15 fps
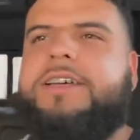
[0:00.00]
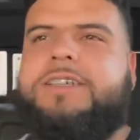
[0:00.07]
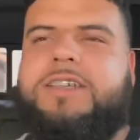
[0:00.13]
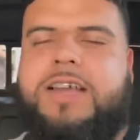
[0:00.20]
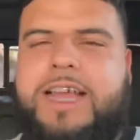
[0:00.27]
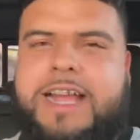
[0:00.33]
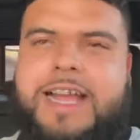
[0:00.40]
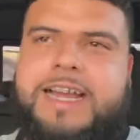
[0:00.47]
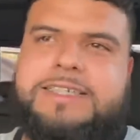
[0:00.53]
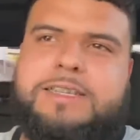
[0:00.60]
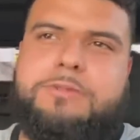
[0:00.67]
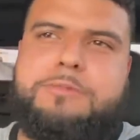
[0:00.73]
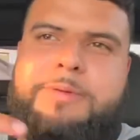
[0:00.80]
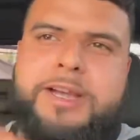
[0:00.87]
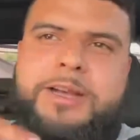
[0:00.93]
So yeah guys, I'm
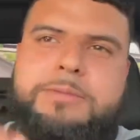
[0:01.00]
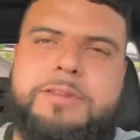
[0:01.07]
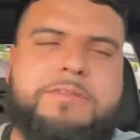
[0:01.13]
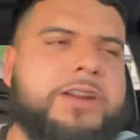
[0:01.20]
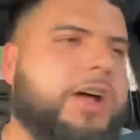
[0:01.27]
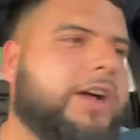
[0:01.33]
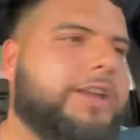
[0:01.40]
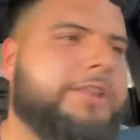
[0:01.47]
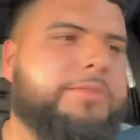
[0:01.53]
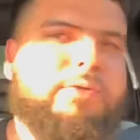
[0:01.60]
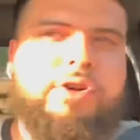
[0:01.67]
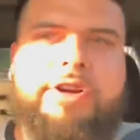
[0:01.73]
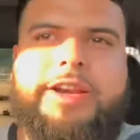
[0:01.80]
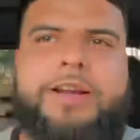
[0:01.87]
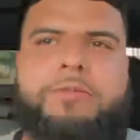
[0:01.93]
gonna pick up the vlog in the
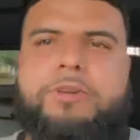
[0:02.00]
morning.